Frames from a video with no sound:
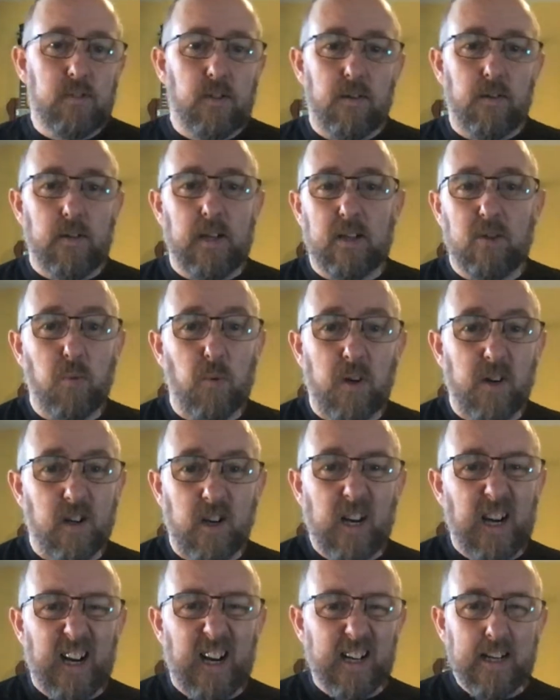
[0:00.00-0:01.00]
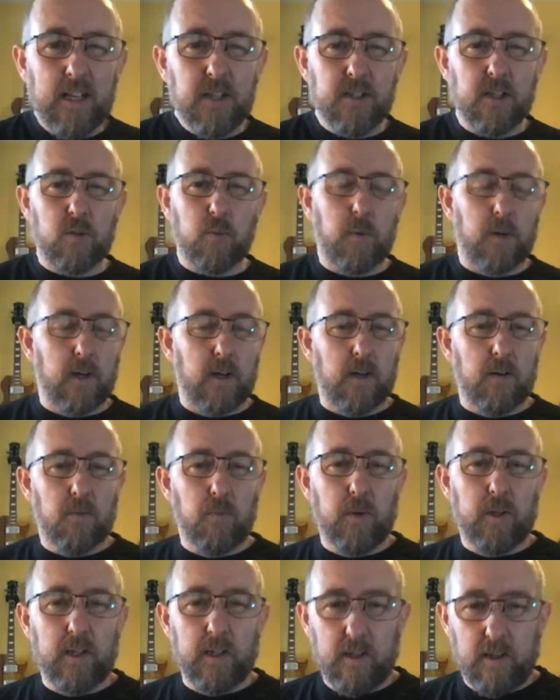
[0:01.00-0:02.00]
that's why I guess that's why I
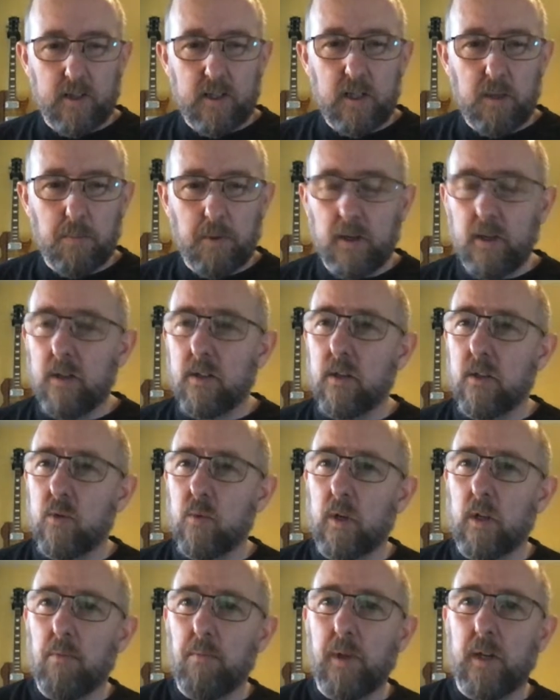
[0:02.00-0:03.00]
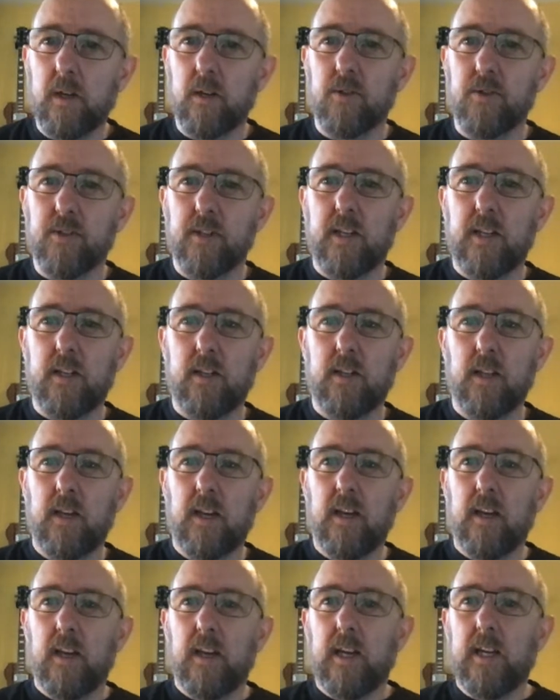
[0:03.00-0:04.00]
really like e-bikes as well, because it
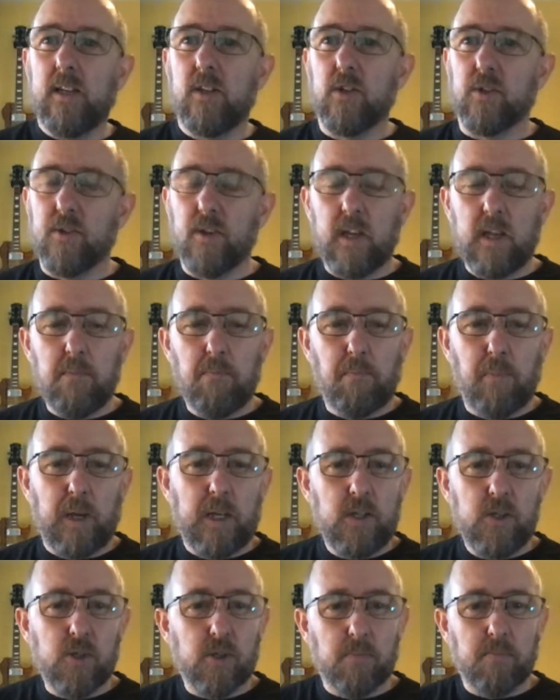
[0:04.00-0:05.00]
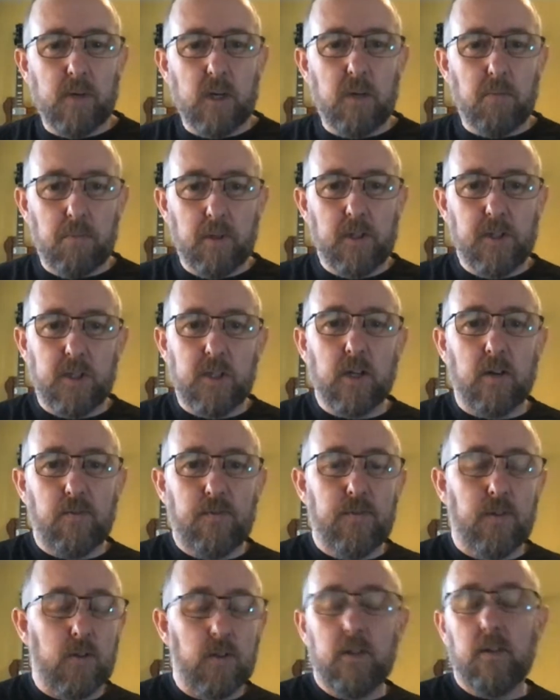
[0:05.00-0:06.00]
doesn't impinge on my ability to have
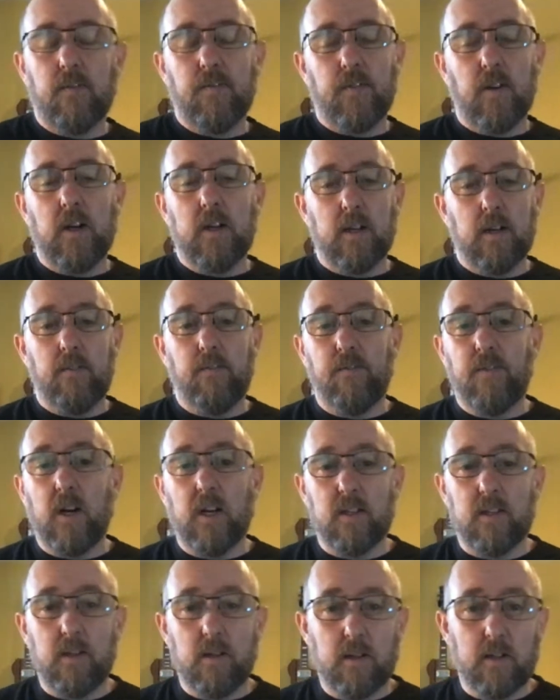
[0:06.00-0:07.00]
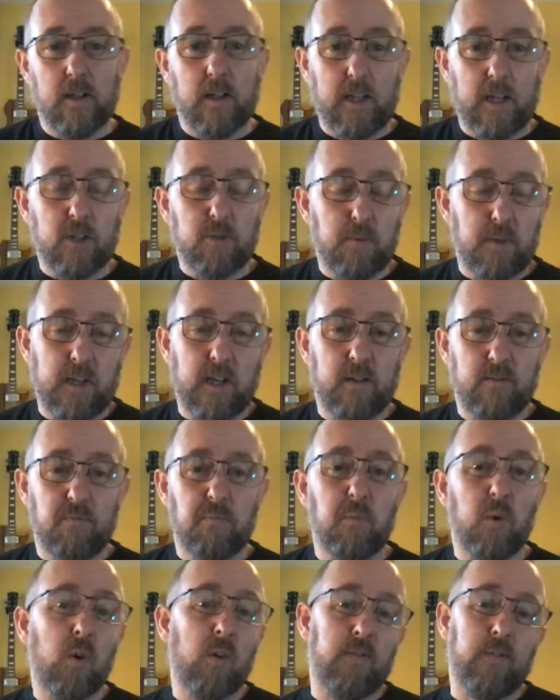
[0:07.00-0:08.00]
fun. In fact, it allows me to have
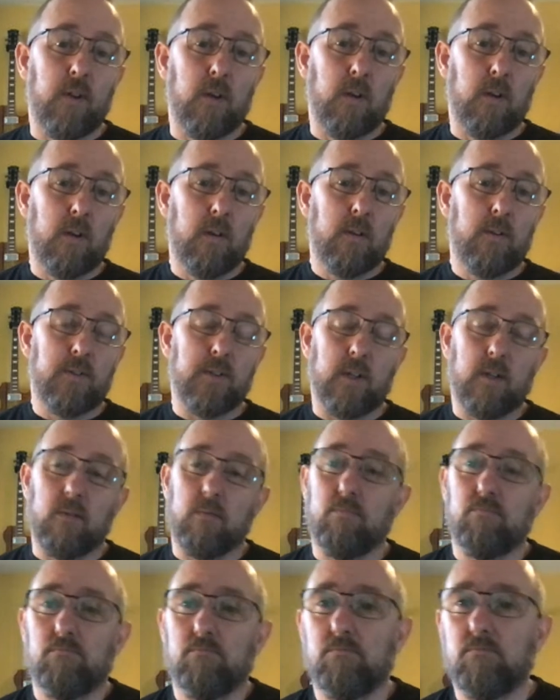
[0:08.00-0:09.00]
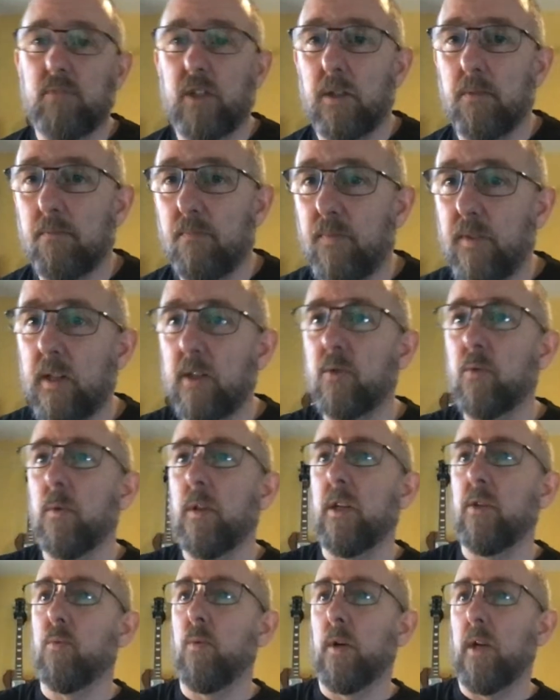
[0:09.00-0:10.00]
more fun. So yeah, that's
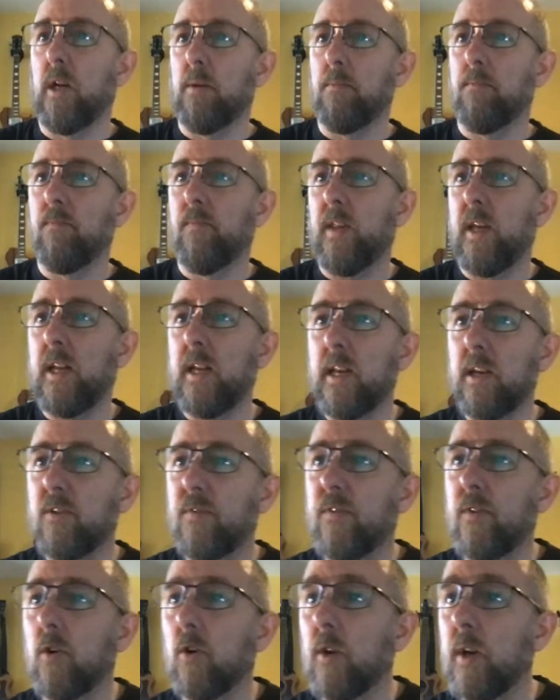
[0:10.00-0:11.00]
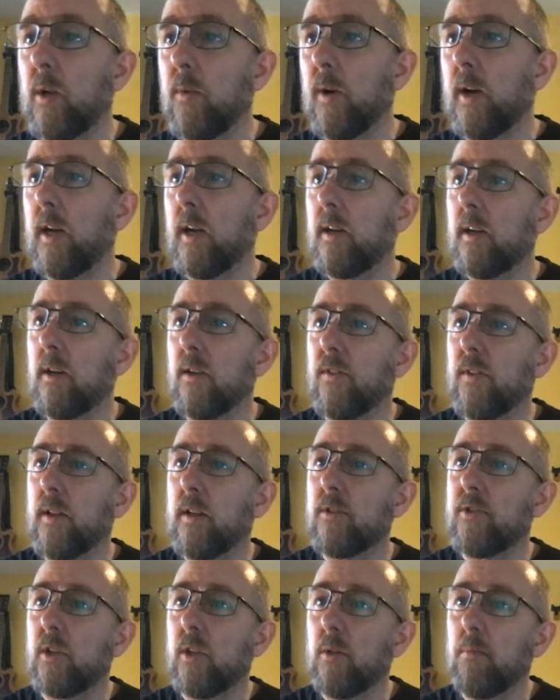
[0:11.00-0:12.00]
what I'm in it for anyway. And I think
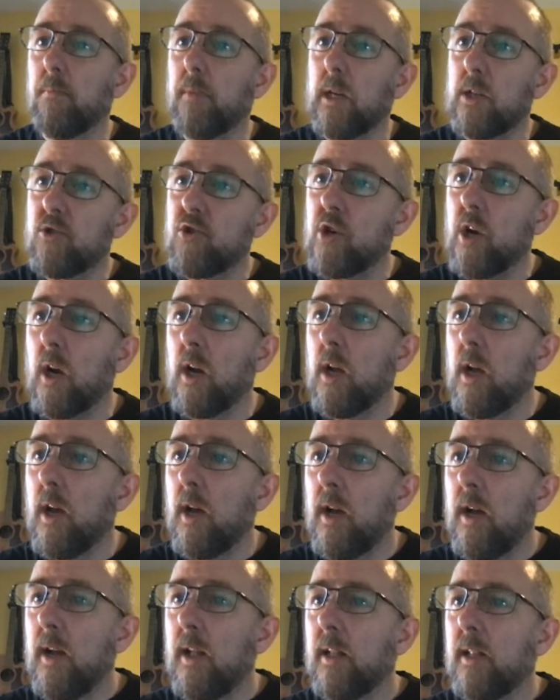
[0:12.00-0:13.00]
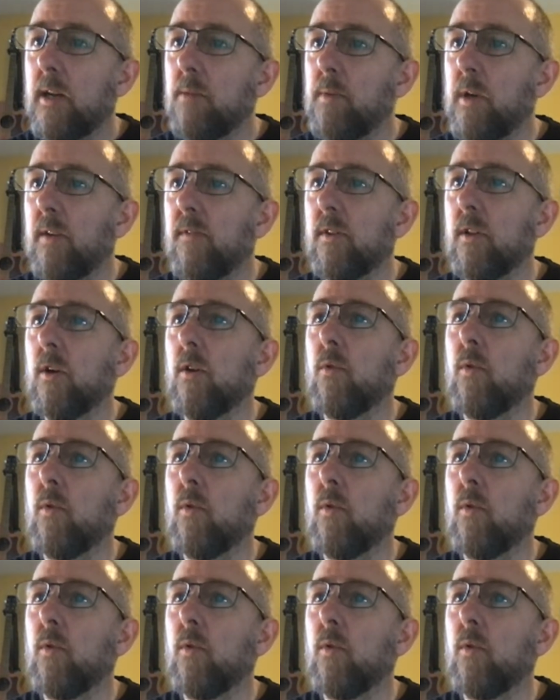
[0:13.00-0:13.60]
that's a good mantra. Let me have a look.